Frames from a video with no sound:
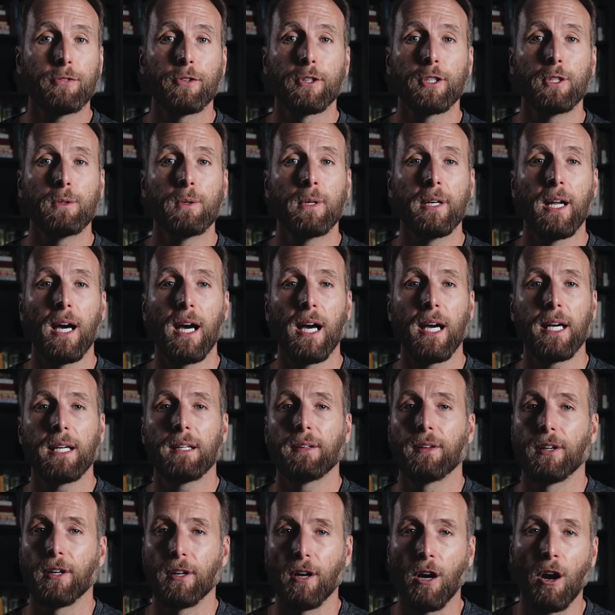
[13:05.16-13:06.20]
for you and
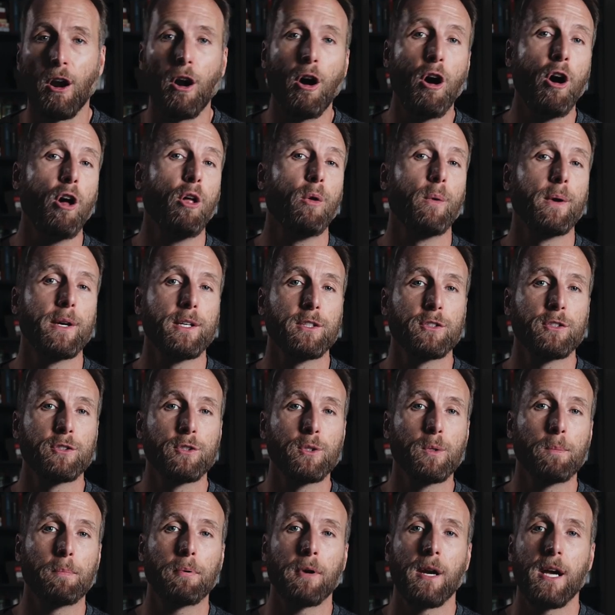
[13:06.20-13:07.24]
I, there are always
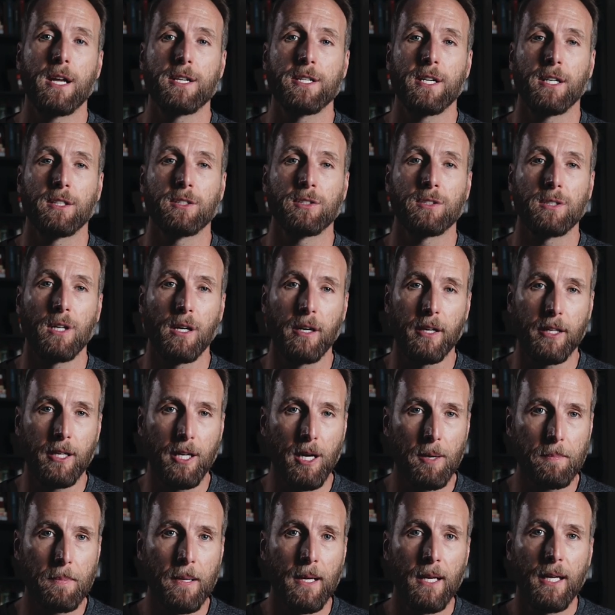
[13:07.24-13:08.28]
new projects starting
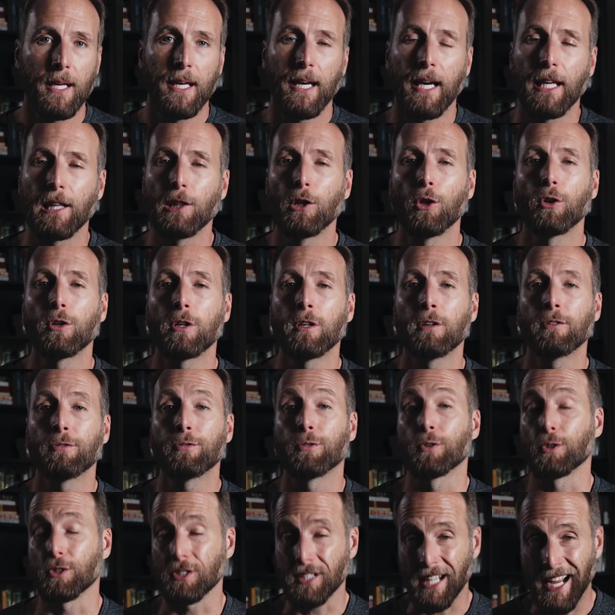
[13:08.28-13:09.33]
up and looking
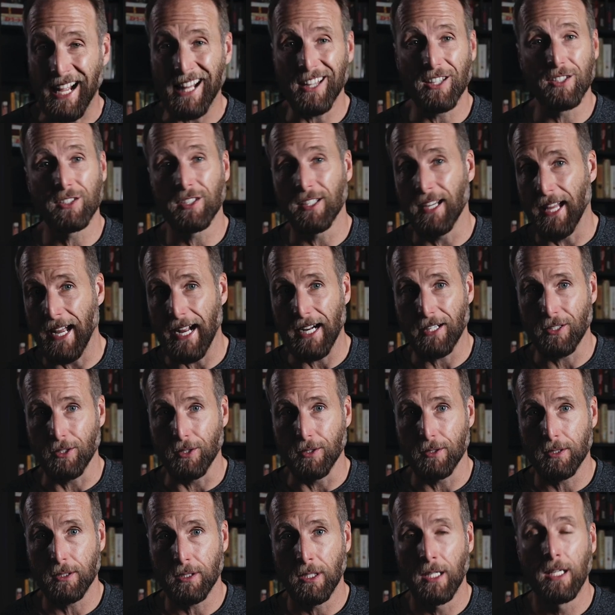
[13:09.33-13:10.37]
for talented
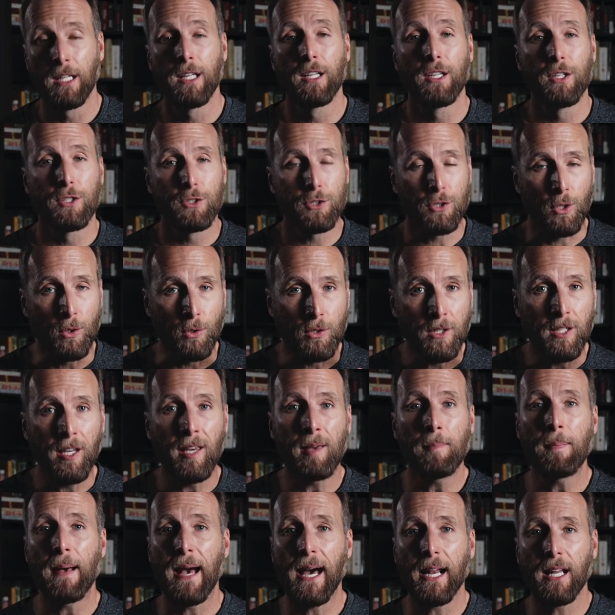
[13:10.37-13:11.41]
actors. So
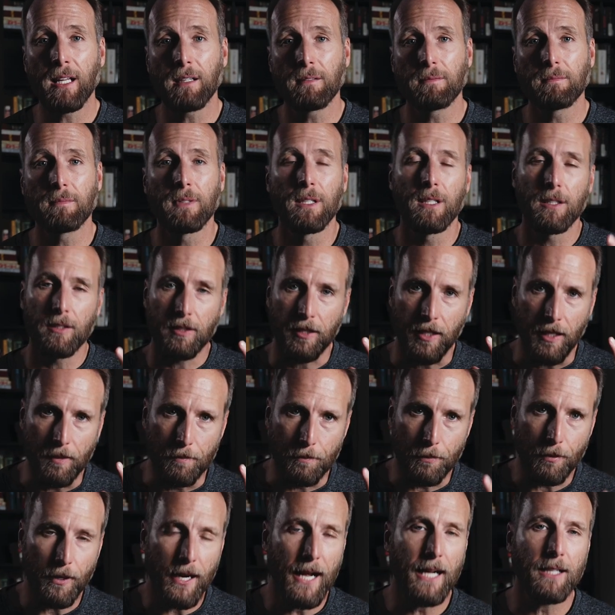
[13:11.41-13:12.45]
keep at it,
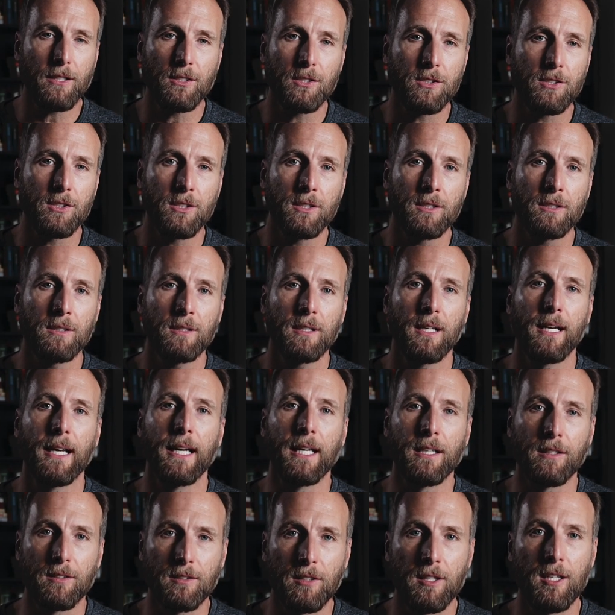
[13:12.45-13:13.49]
keep practicing,
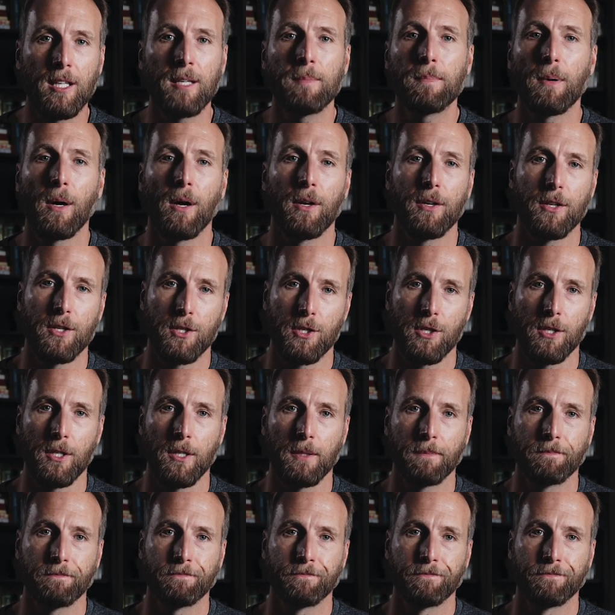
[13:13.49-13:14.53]
and keep auditioning.